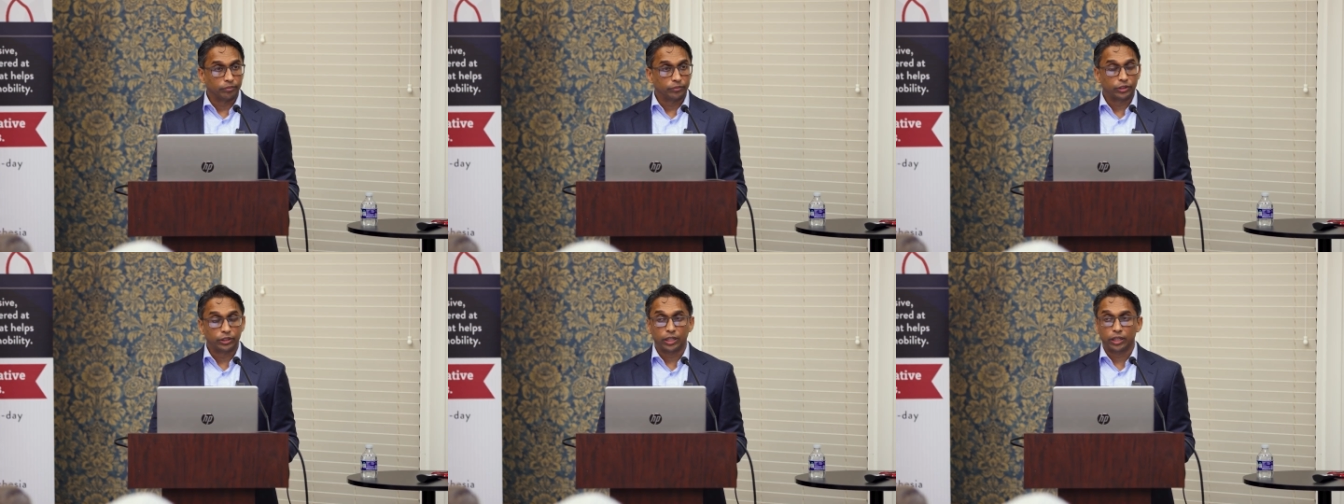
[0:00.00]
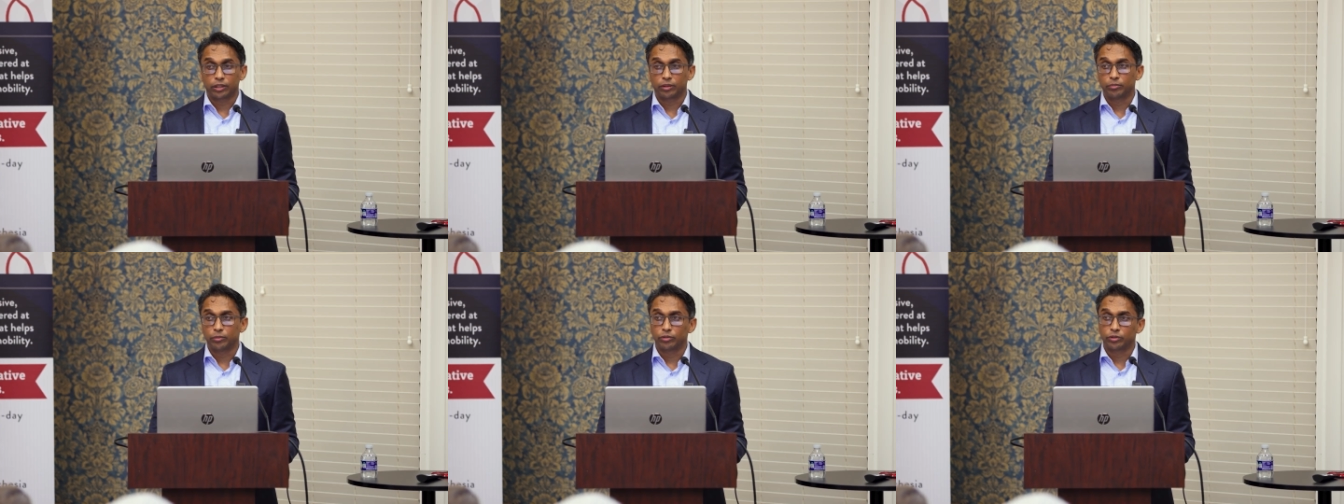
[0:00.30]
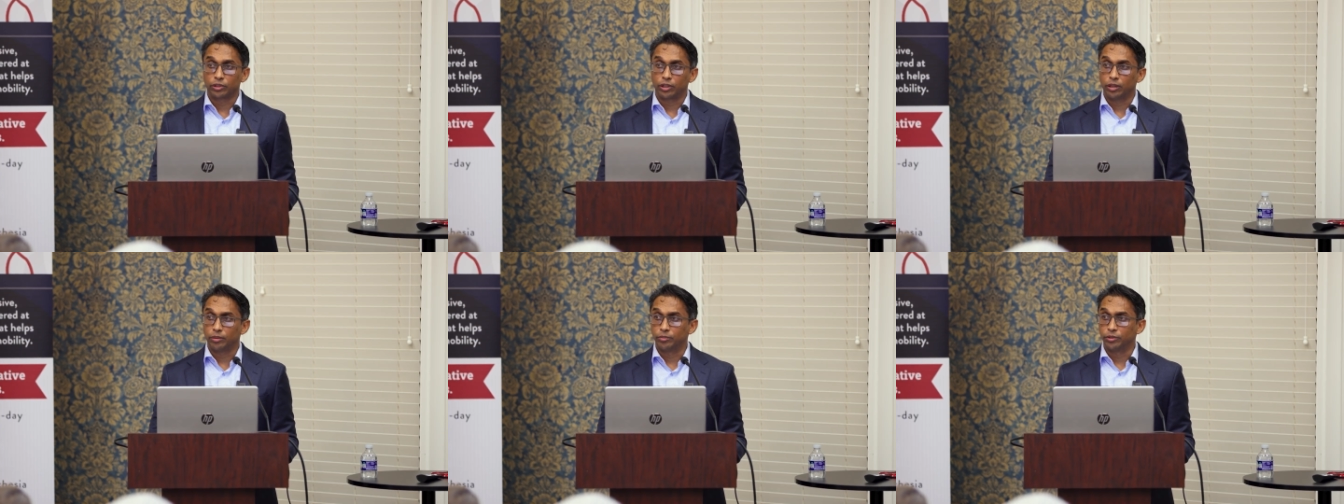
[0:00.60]
Second
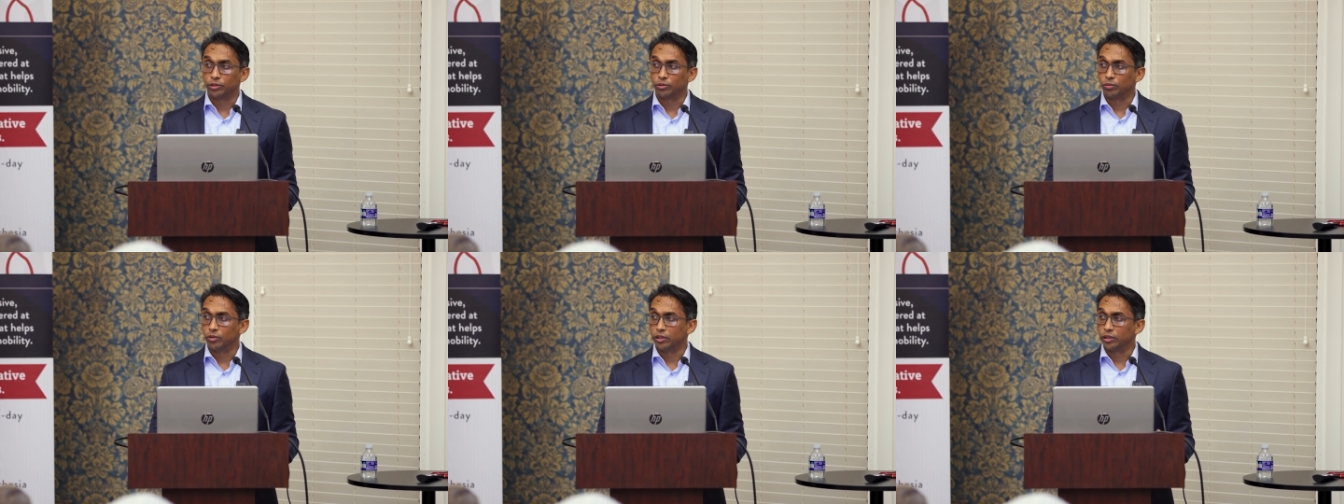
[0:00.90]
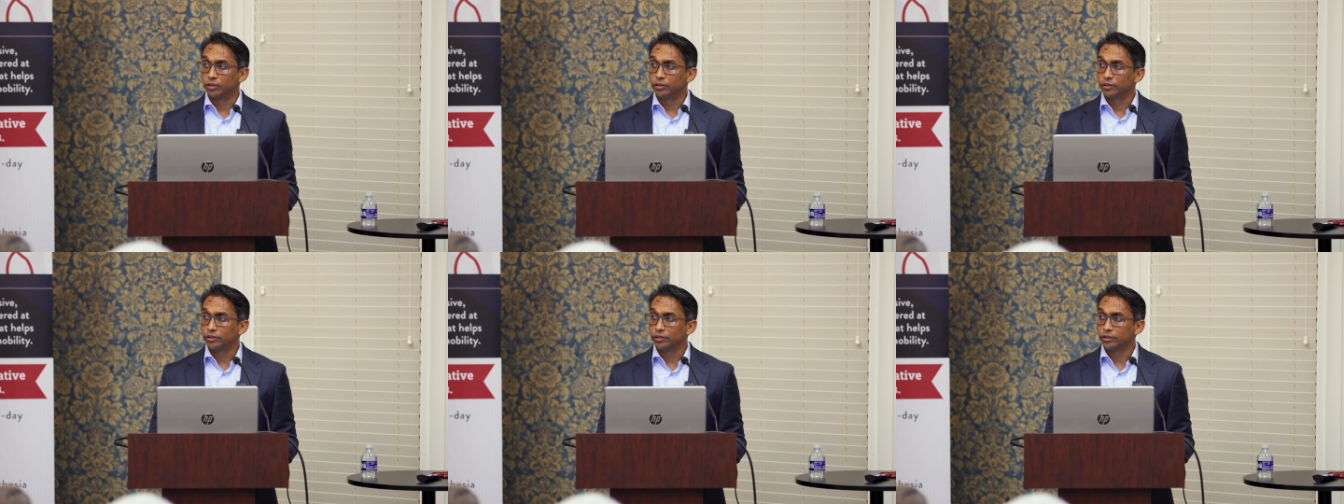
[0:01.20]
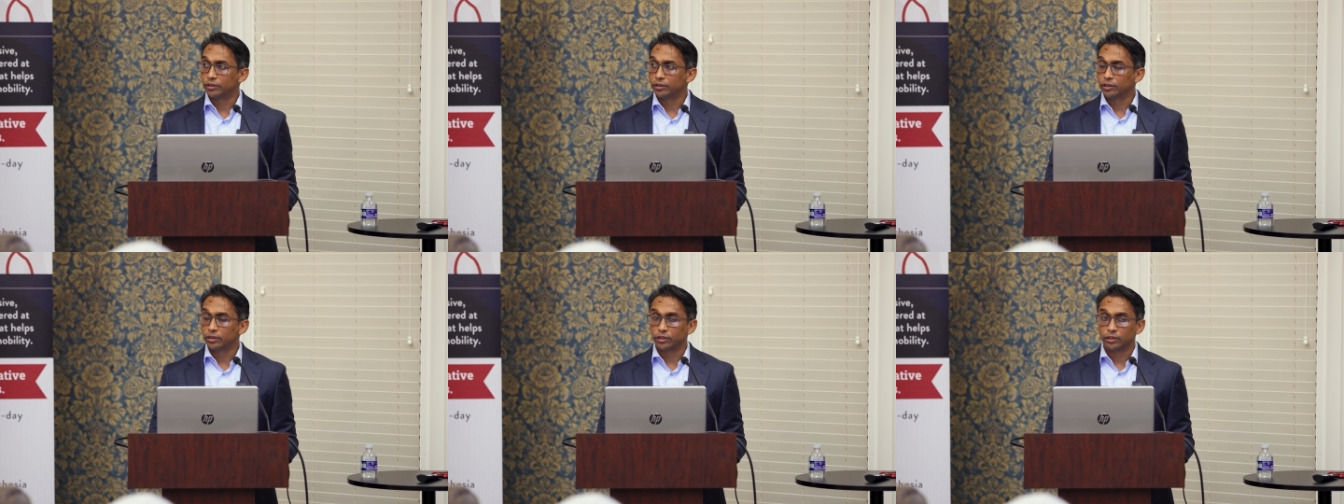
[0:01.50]
most common is what?
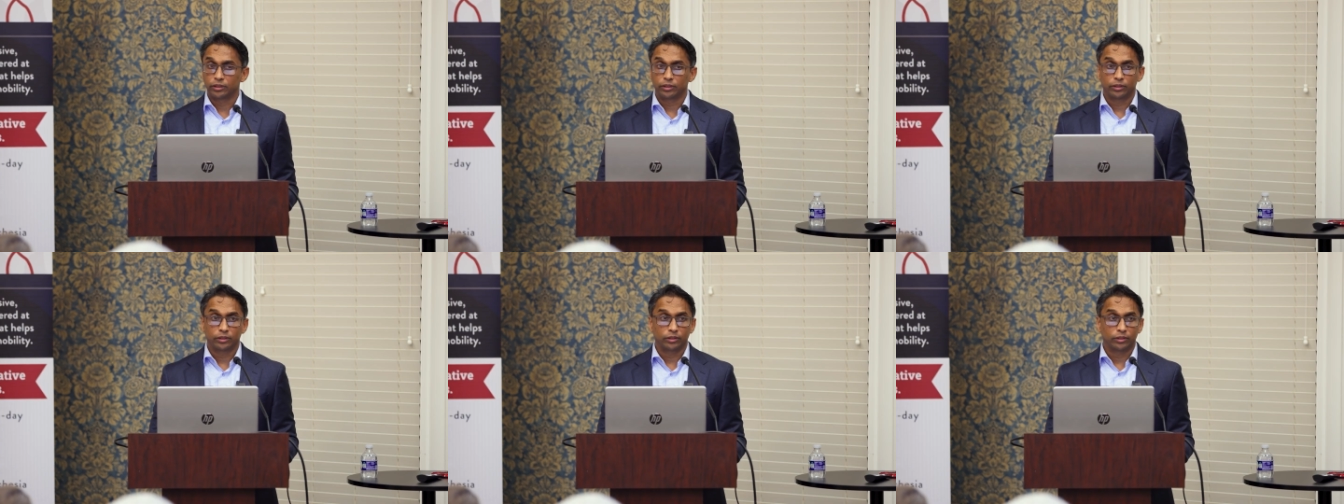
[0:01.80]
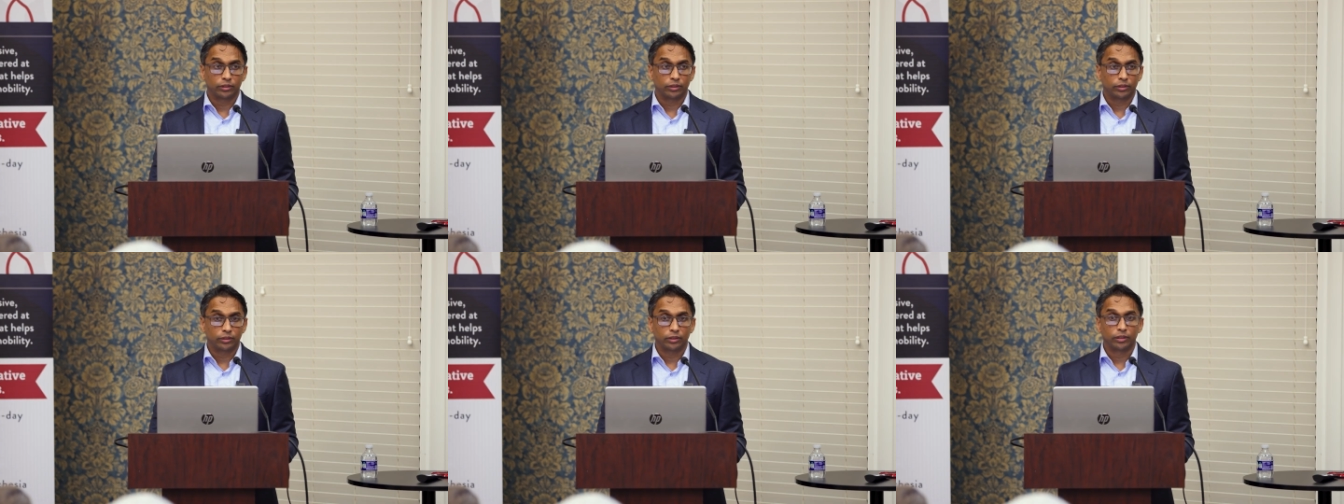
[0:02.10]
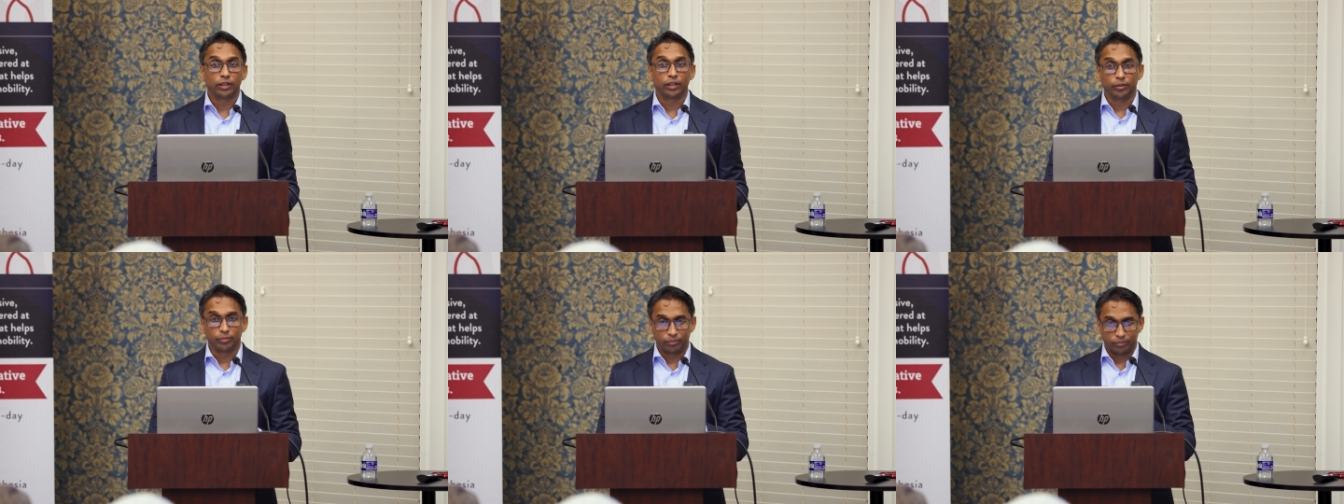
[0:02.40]

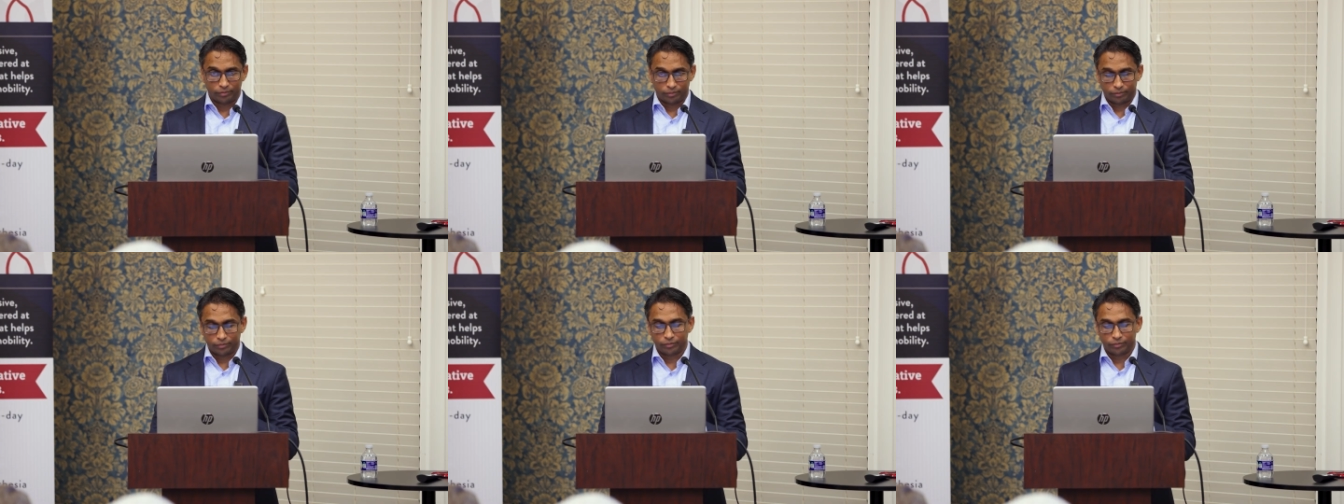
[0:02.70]
Hip.